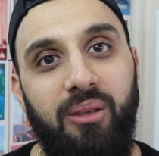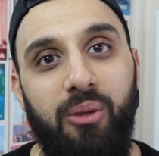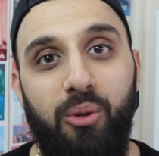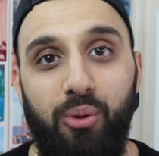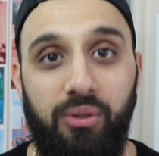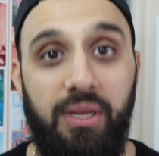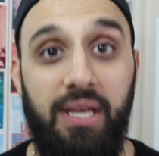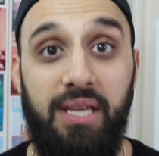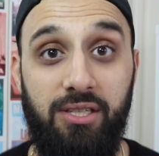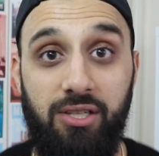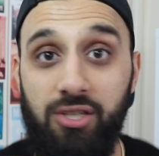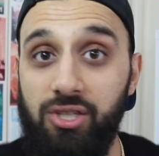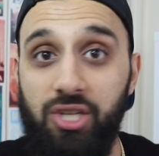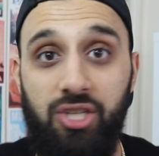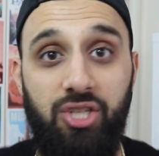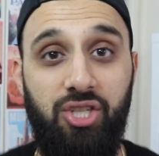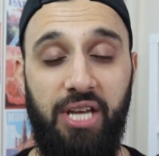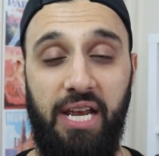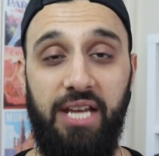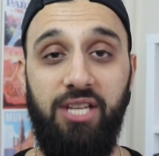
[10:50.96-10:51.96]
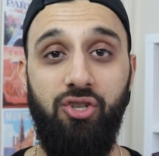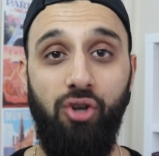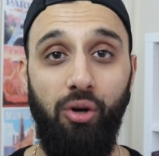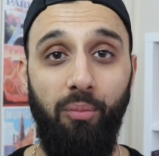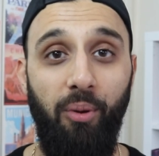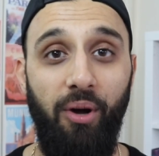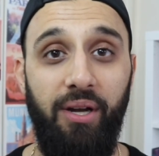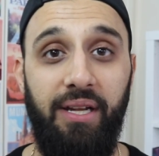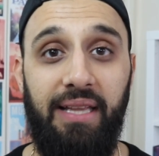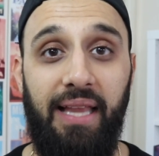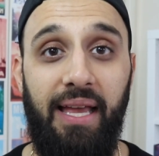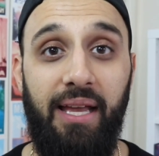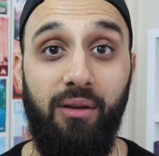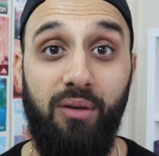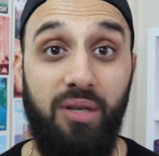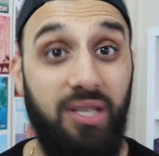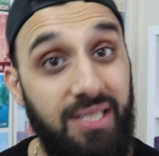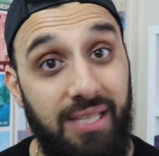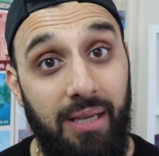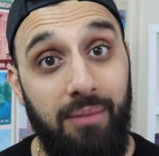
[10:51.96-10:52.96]
You need to just change your body
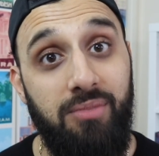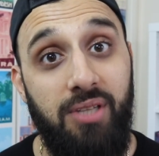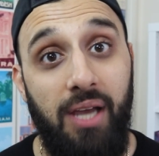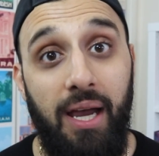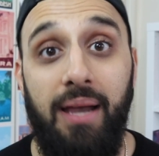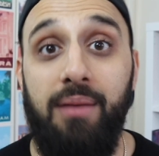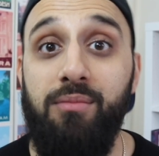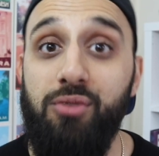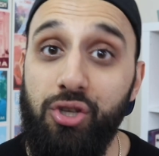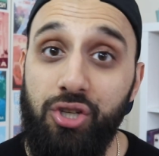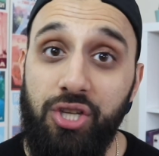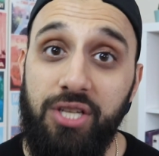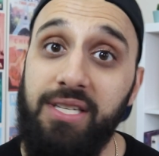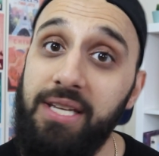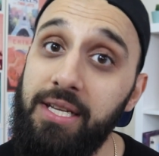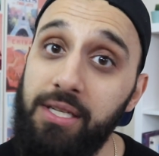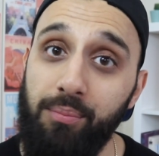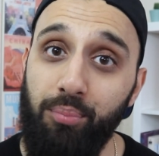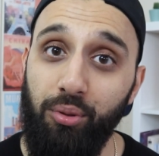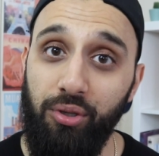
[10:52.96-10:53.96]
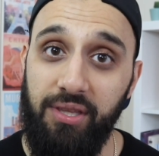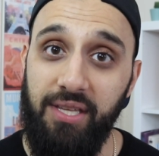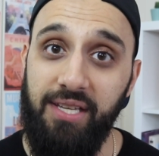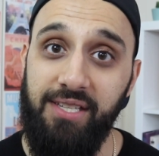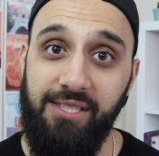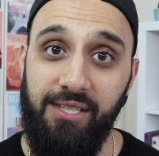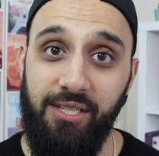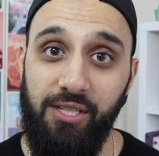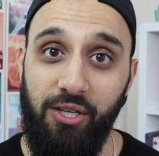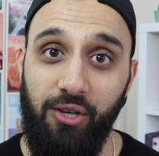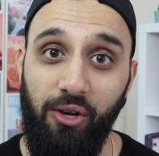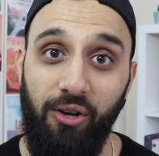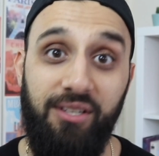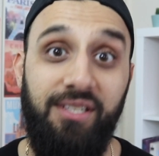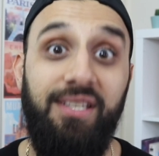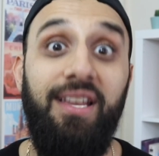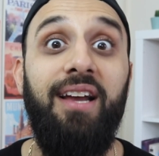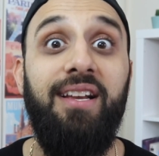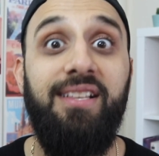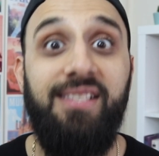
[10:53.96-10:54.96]
language. Sometimes you just need to put things into
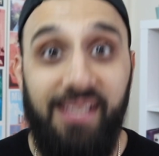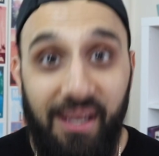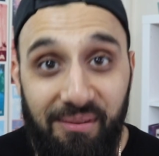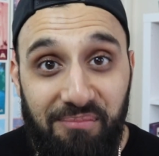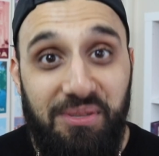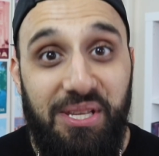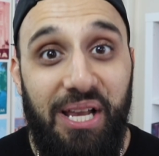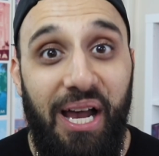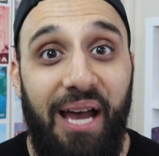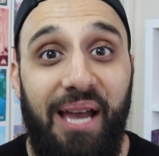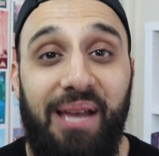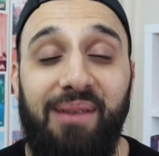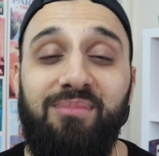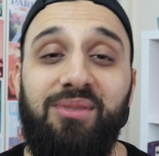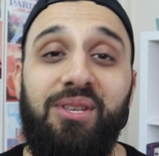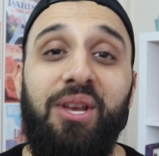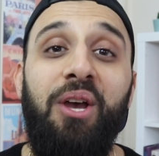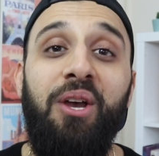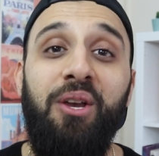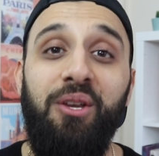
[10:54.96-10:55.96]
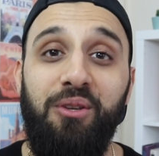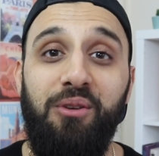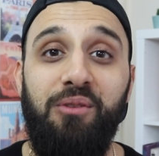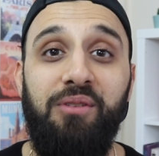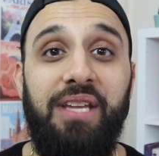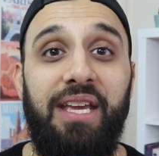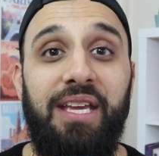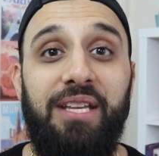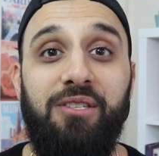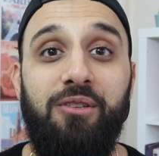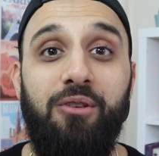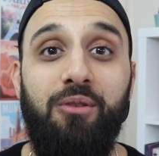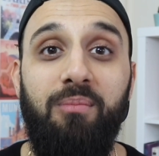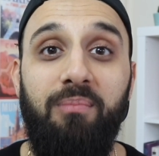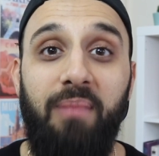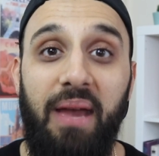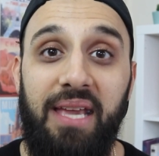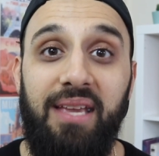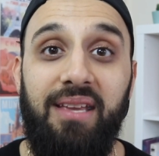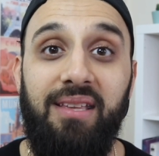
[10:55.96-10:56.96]
context. Sometimes you need to
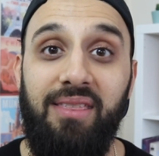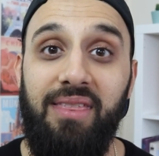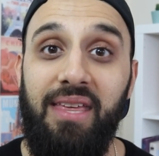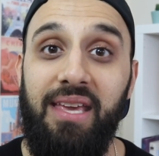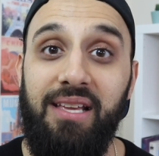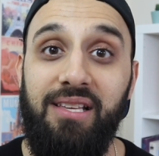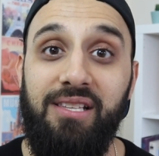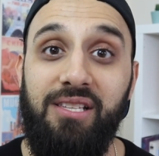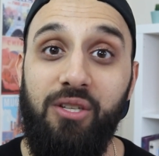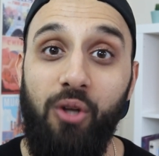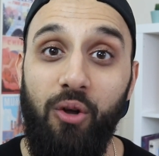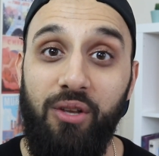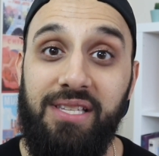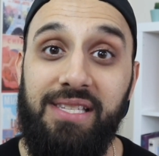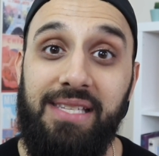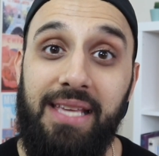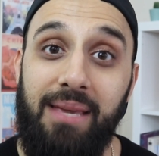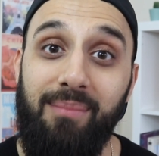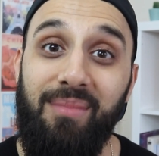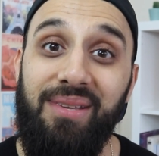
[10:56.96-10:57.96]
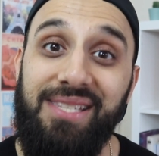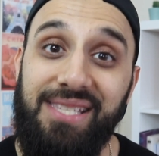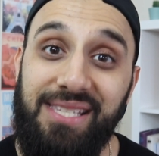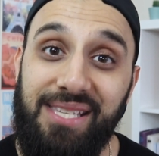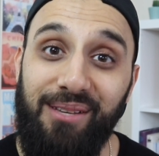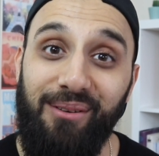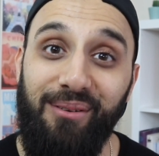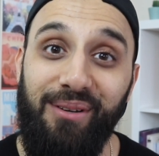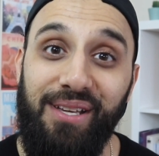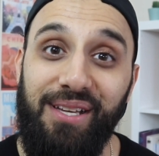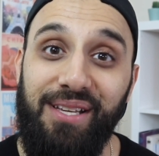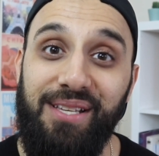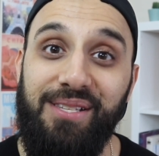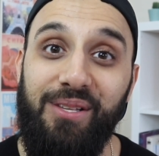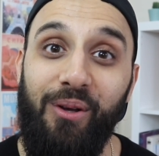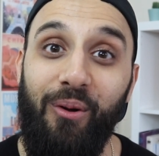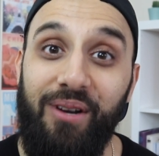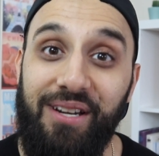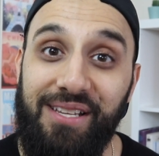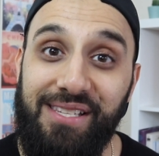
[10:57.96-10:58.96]
make things not seem as serious
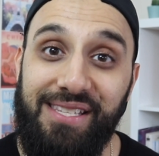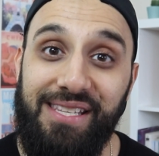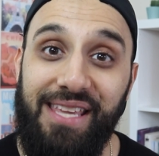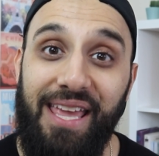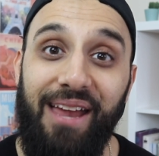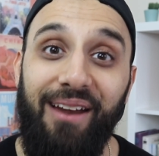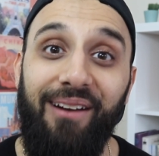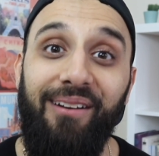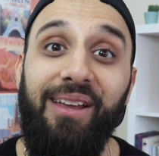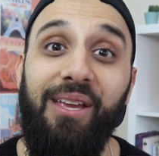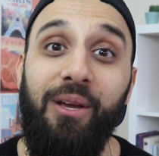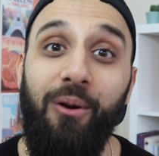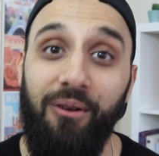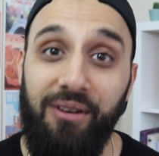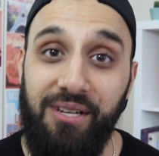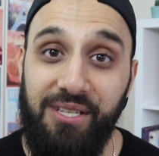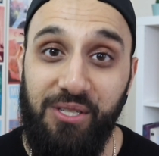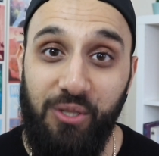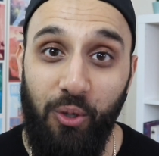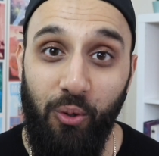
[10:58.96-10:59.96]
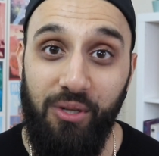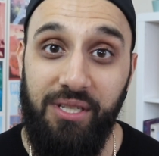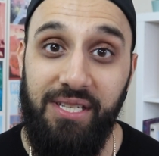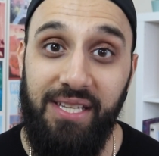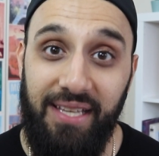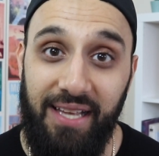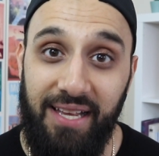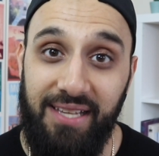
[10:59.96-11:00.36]
or as scary or as daunting